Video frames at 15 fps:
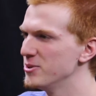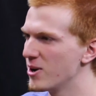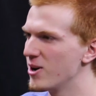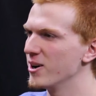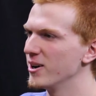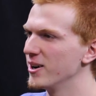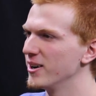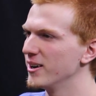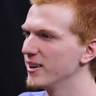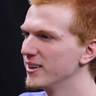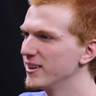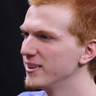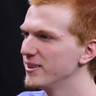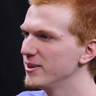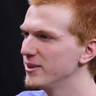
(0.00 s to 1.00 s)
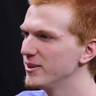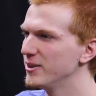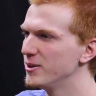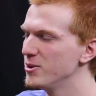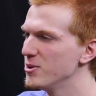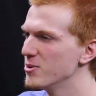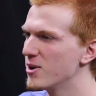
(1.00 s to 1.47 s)
You are
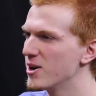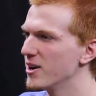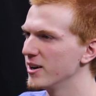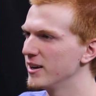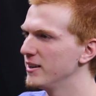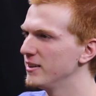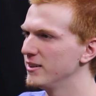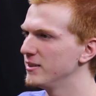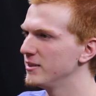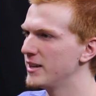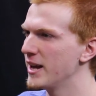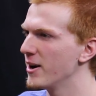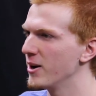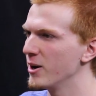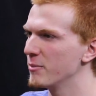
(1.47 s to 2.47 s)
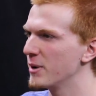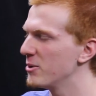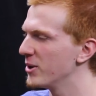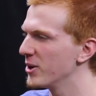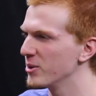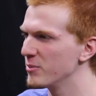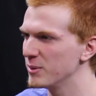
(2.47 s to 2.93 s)
who you are, and caring
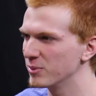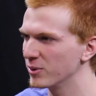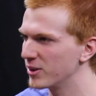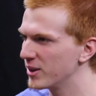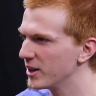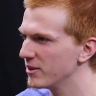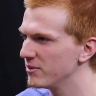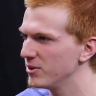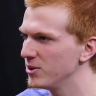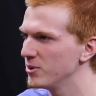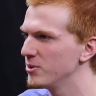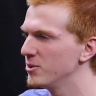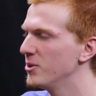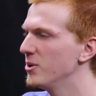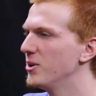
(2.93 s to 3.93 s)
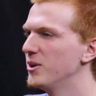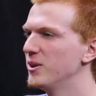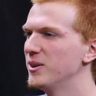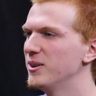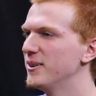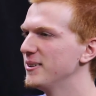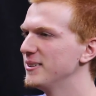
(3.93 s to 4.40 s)
about what other people think of you,
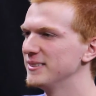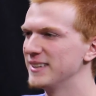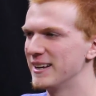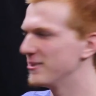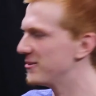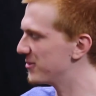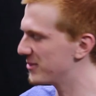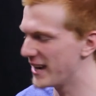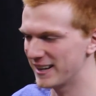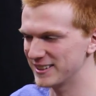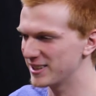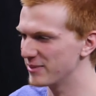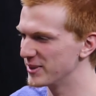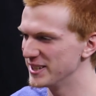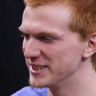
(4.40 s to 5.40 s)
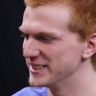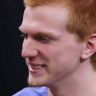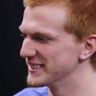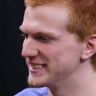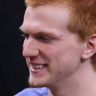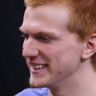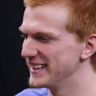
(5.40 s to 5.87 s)
that's not something
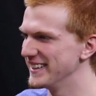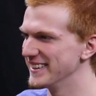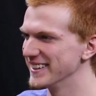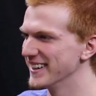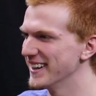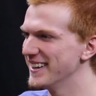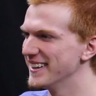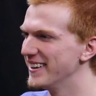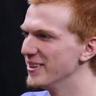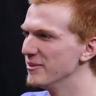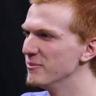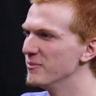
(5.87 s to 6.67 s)
Jesus did either.